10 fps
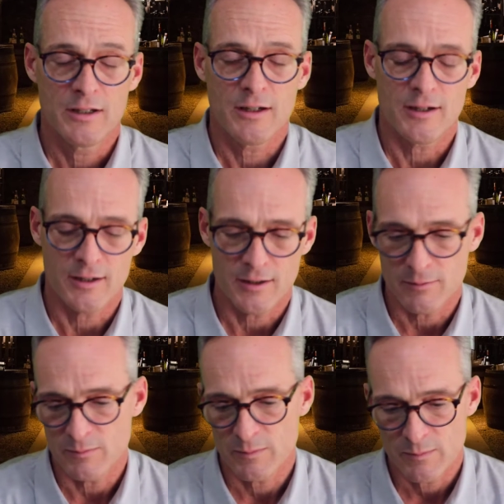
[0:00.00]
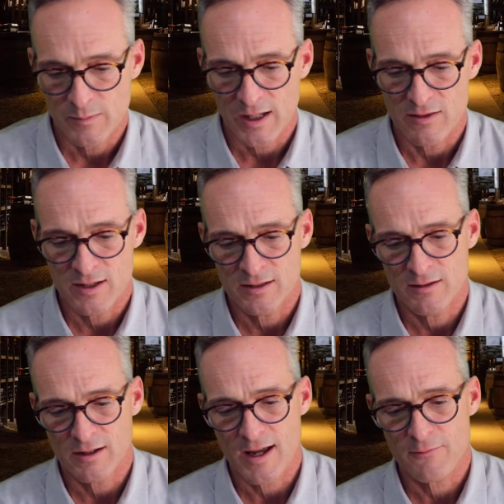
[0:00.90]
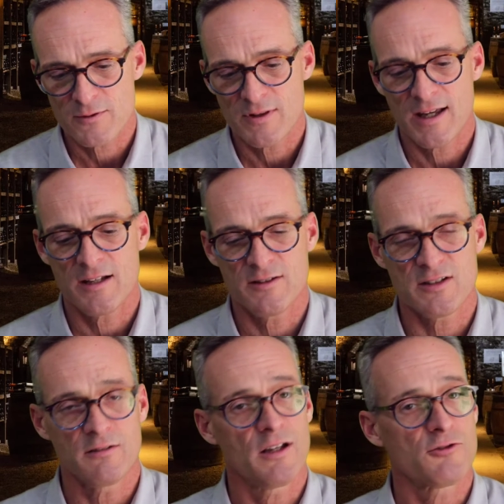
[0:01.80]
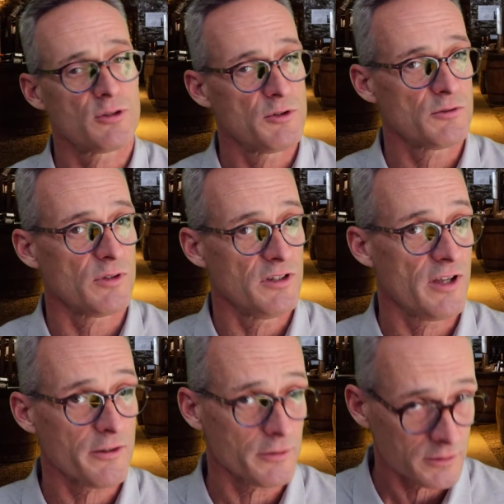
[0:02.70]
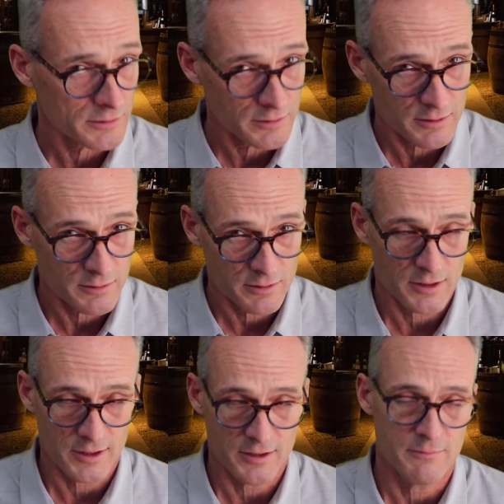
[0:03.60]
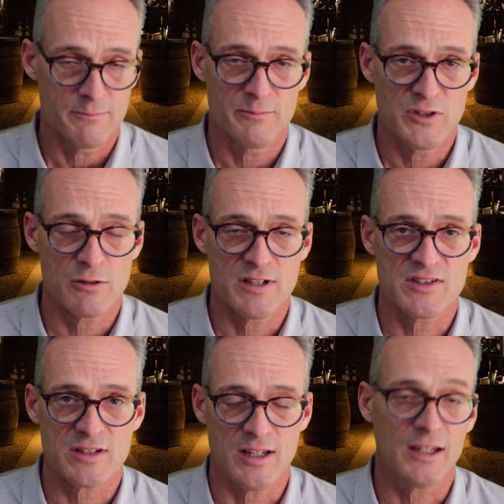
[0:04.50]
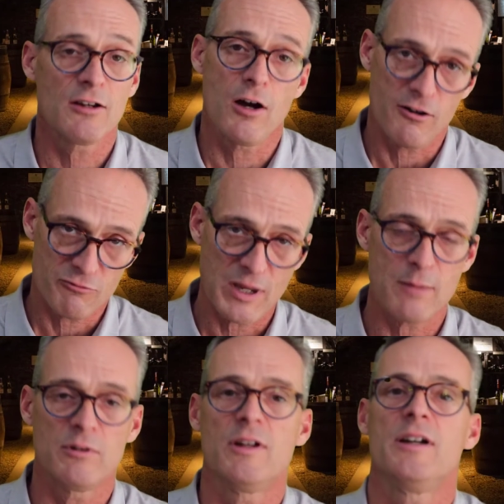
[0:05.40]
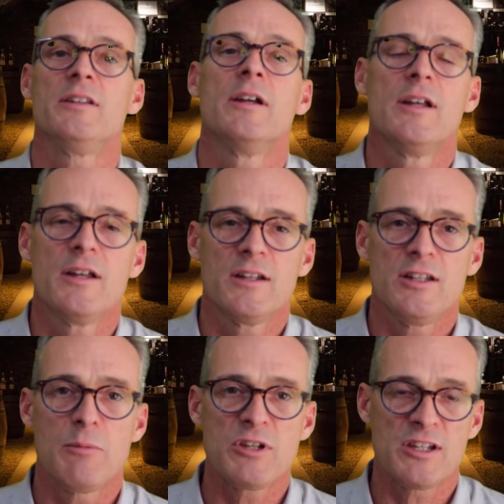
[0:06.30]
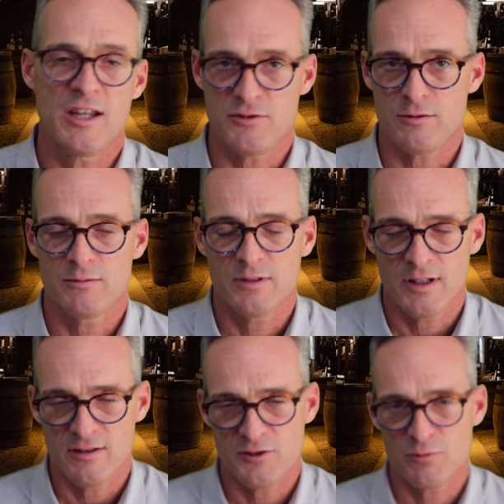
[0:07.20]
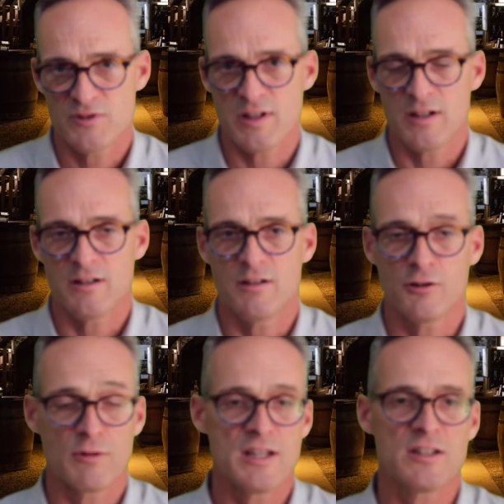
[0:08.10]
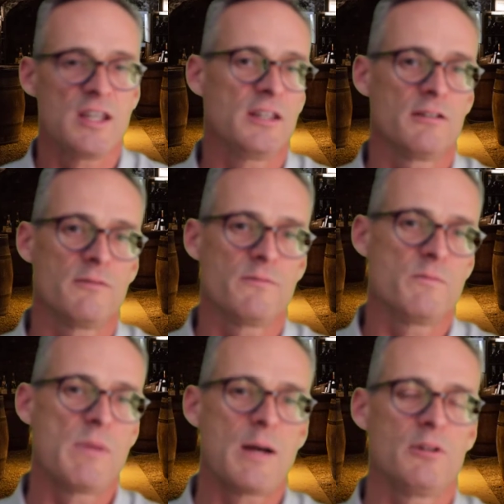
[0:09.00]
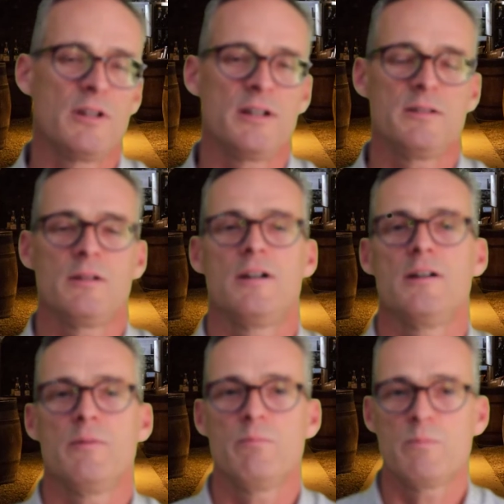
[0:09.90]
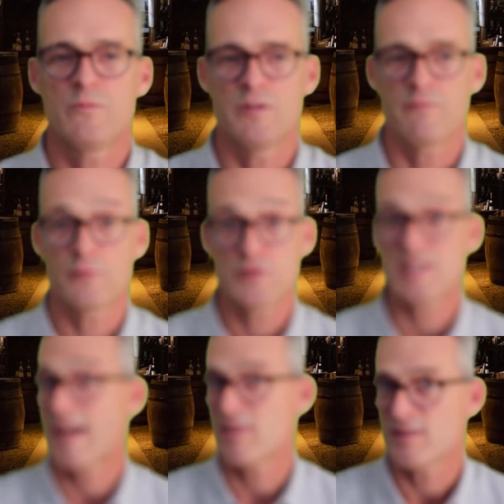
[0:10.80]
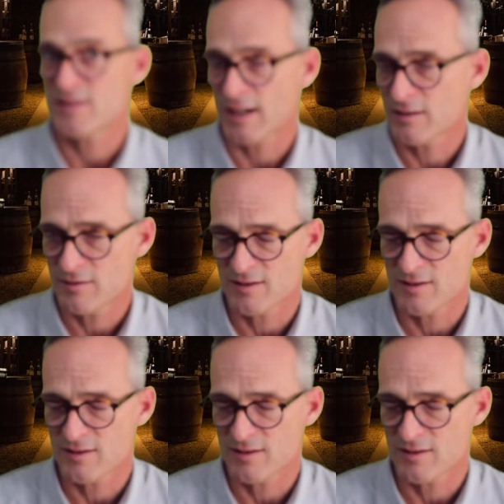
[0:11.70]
And then after that is a tribute to another Near East king of Babylon, Nebuchadnezzar. And this was a great king of Babylon, the first and the second.